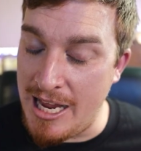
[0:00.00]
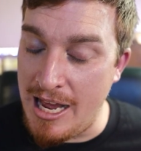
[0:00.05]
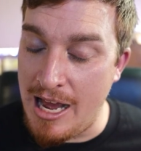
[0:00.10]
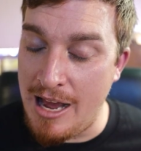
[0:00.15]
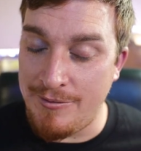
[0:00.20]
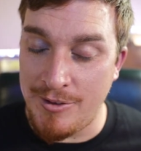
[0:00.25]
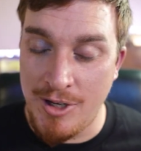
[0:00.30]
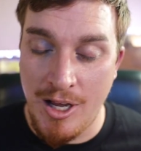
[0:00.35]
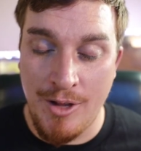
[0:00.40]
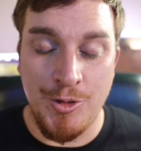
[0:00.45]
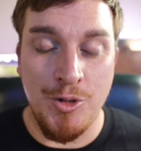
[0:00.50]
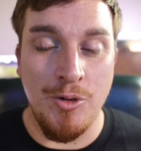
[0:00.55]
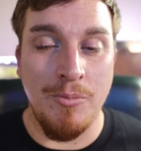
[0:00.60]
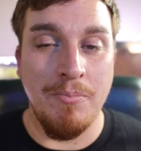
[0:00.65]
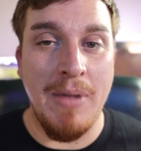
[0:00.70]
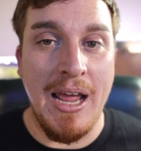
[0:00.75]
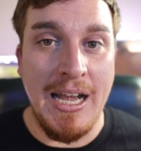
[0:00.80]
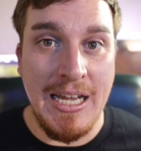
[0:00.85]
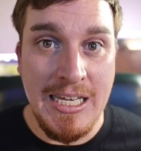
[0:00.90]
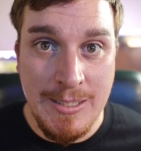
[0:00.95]
say I've gone through
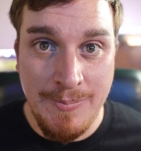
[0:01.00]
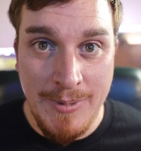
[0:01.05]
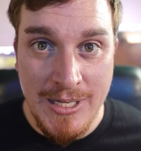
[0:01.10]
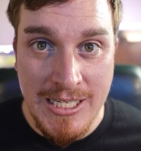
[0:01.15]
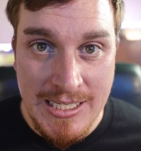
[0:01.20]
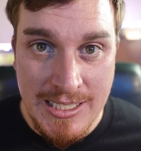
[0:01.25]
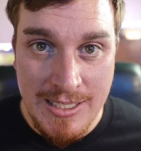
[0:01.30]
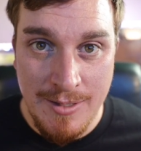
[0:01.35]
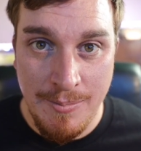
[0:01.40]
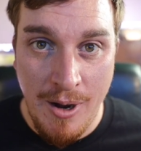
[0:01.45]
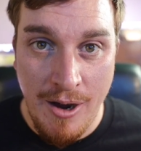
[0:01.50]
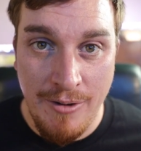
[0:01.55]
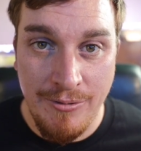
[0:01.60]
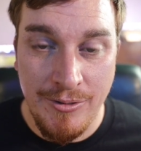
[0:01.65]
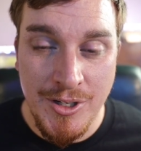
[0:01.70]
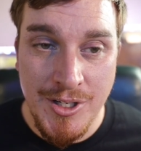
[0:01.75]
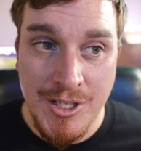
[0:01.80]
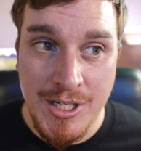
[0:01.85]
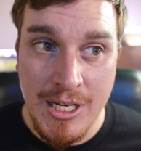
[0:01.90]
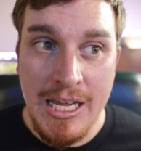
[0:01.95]
many species of
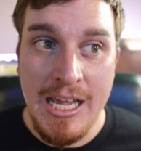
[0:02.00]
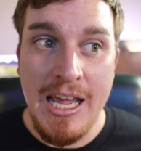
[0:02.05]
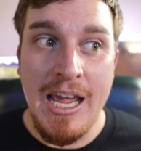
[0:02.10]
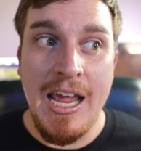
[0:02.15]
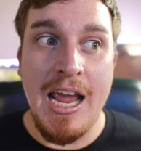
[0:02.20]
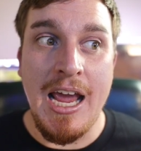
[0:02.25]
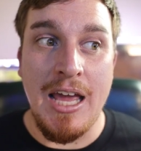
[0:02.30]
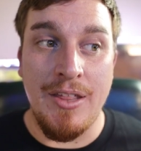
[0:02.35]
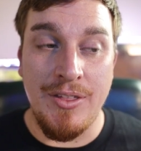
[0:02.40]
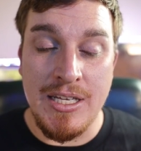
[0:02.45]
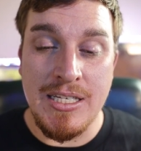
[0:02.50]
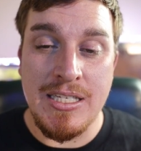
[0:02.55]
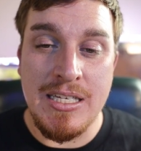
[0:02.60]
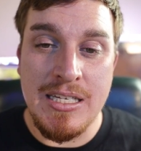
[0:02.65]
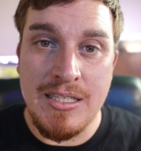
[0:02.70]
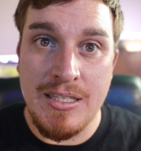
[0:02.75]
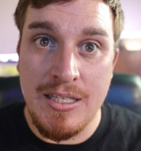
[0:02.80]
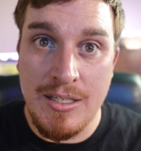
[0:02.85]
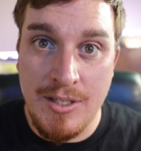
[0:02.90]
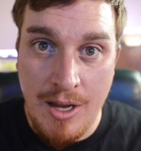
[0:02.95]
puffers, and this
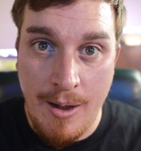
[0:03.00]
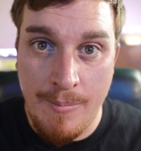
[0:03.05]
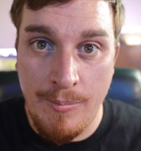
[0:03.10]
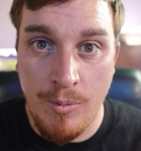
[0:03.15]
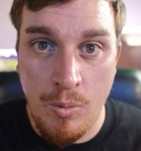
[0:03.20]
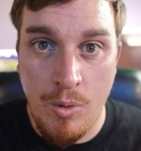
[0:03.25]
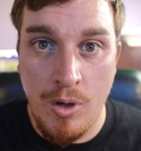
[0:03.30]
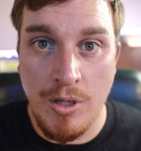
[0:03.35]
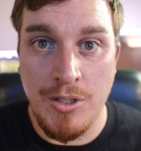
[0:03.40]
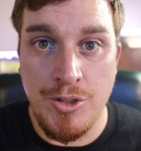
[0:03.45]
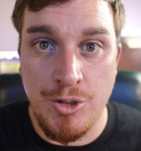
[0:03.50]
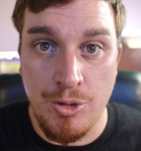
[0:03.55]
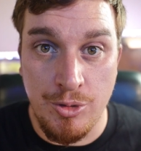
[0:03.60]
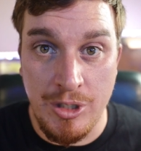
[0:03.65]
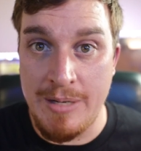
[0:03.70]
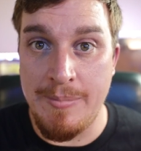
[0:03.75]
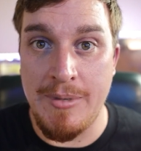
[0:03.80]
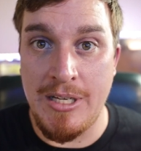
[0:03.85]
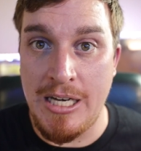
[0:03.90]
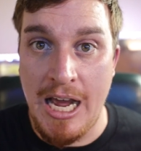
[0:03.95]
is the number one
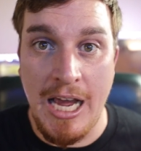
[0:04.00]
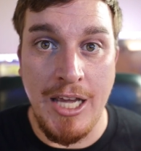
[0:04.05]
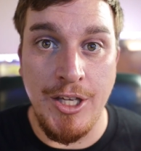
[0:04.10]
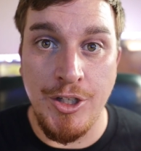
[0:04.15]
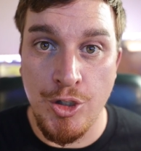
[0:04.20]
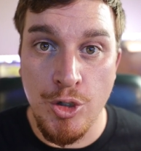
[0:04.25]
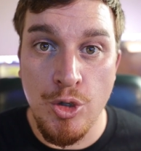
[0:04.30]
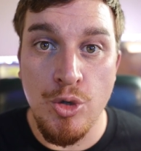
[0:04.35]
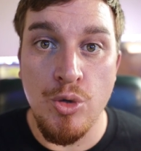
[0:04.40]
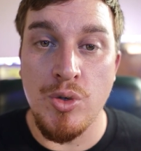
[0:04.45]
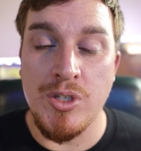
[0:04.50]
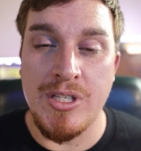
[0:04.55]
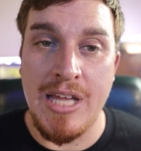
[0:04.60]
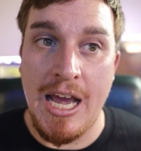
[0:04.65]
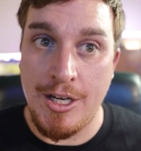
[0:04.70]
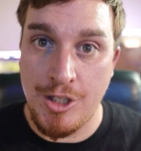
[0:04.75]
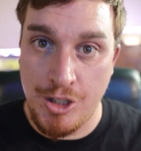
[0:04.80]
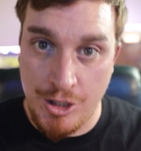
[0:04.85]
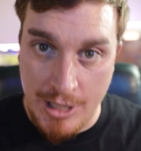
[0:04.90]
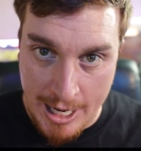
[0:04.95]
treatment I use,
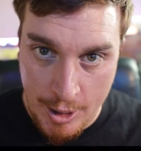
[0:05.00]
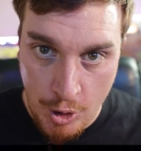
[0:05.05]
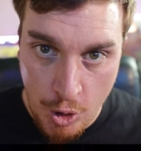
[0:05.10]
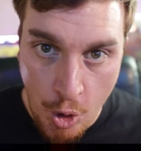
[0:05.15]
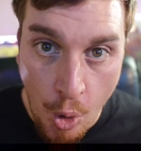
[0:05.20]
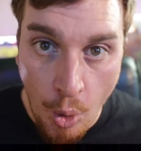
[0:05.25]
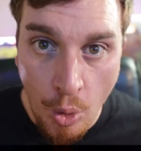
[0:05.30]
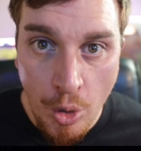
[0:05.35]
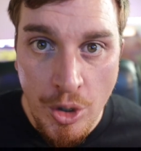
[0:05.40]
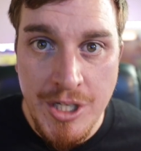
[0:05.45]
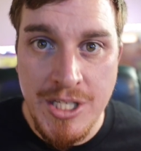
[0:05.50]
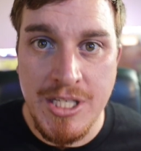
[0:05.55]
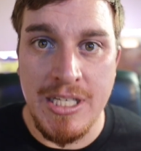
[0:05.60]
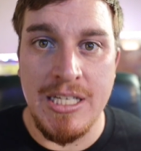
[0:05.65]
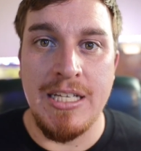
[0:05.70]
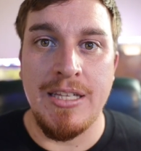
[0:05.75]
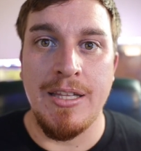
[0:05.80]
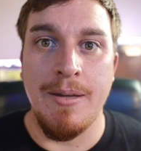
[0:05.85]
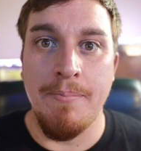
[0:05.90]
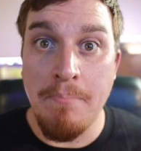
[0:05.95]
that
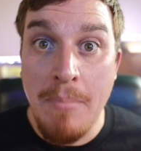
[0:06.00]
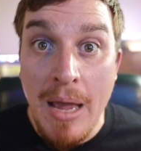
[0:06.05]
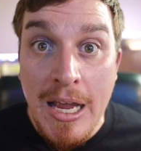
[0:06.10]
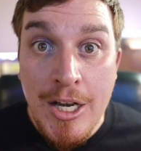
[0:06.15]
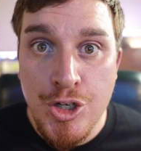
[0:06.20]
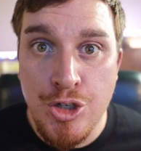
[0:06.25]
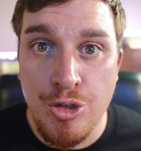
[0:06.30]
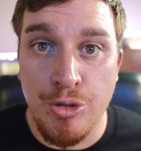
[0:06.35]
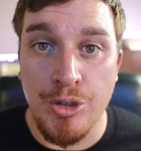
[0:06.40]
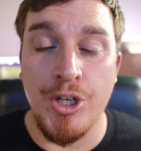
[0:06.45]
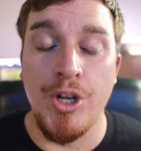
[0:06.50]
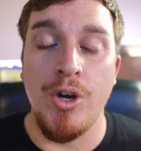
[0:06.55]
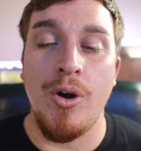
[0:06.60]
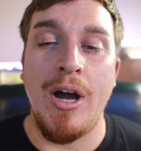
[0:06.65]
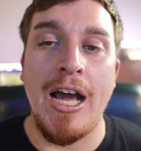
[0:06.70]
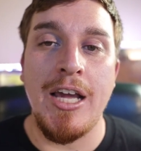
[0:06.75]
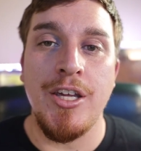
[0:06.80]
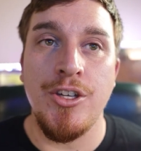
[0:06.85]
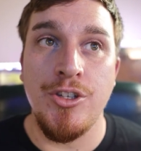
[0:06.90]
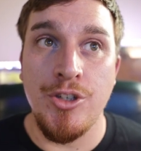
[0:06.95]
quarantine, the med trio
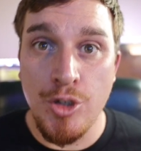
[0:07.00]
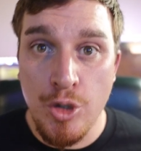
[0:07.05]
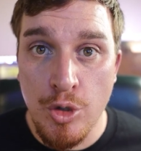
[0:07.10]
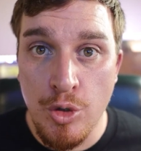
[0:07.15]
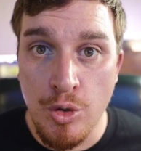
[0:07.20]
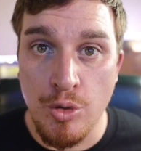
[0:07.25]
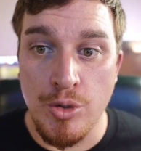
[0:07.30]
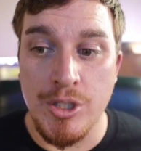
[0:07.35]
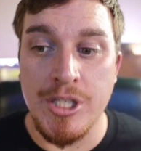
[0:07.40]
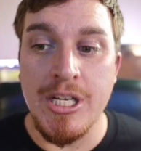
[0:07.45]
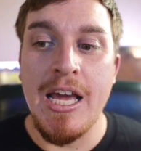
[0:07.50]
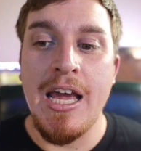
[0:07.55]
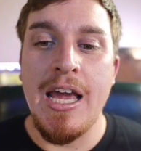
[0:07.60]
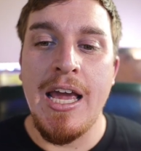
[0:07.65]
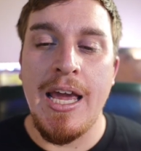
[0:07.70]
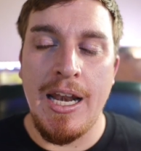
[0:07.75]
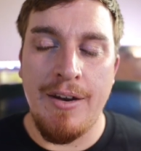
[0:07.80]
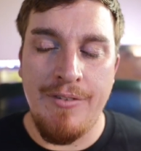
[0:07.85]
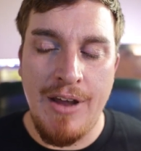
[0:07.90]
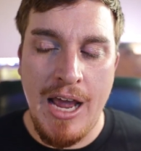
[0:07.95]
I use
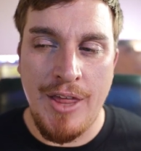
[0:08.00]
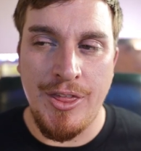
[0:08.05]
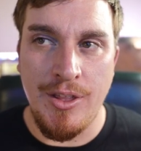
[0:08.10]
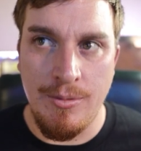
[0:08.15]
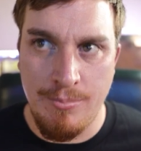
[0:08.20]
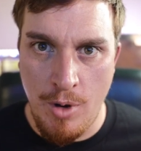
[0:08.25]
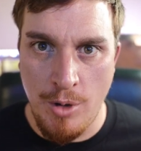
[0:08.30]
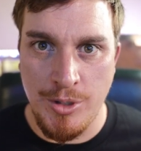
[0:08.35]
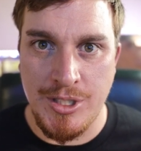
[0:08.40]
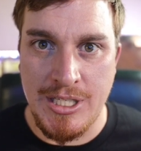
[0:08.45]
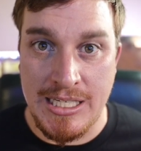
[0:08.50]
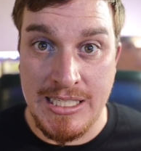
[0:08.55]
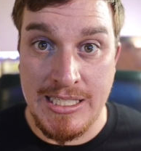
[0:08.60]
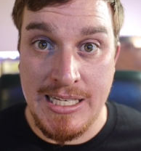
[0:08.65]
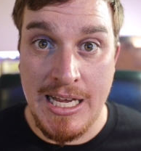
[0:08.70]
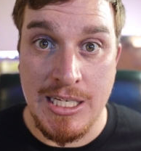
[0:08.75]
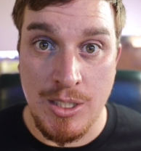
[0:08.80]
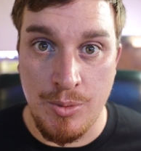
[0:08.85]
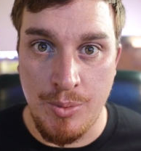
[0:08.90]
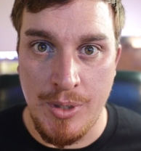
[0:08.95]
and have had the most
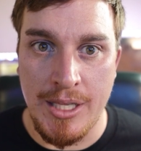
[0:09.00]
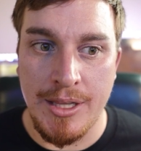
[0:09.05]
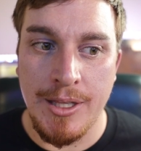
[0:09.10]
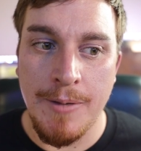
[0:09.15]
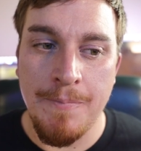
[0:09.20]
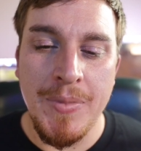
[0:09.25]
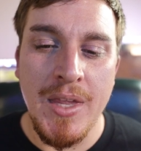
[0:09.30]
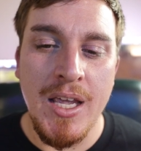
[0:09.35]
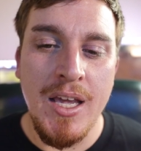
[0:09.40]
success with.